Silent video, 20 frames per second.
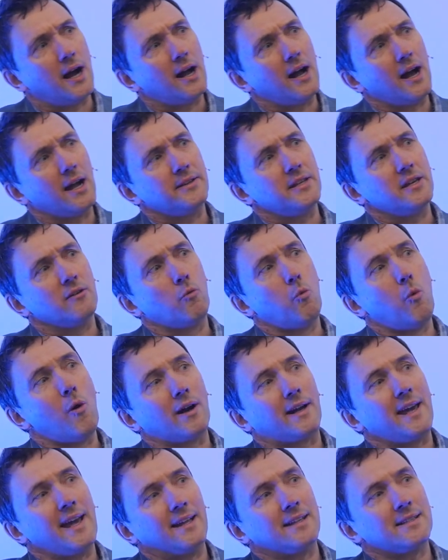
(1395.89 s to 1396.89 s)
idea of
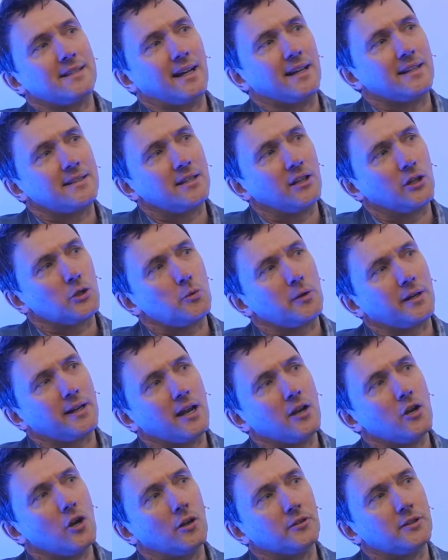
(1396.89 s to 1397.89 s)
what can science tell us, what can
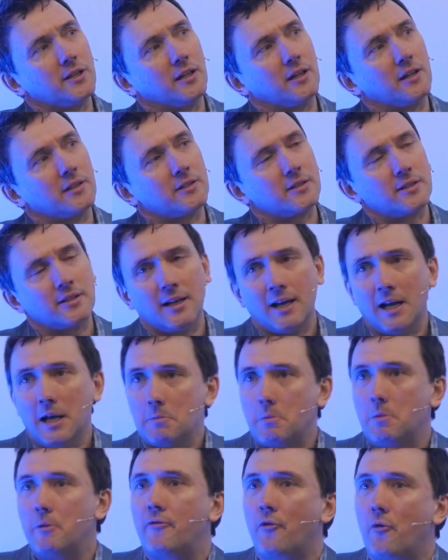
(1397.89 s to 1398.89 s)
it not tell us.
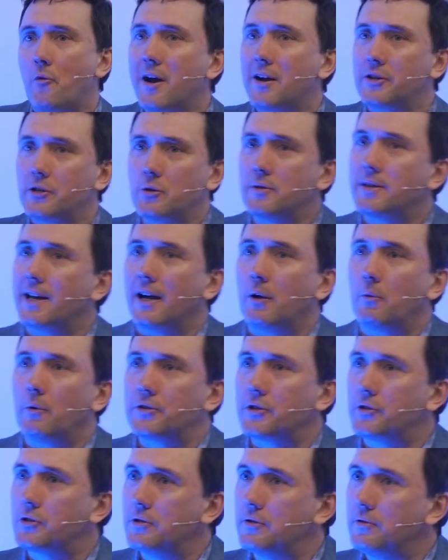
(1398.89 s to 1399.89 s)
But before I do that, I
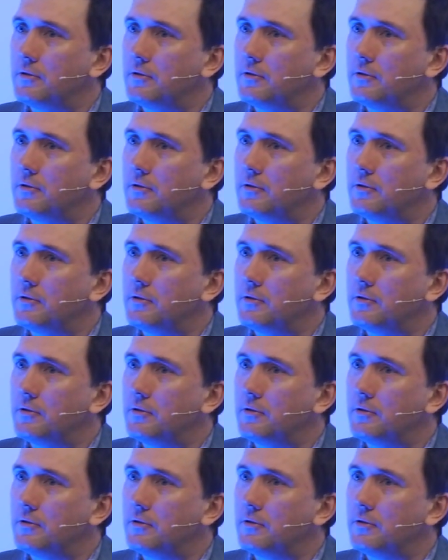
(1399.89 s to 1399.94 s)
want to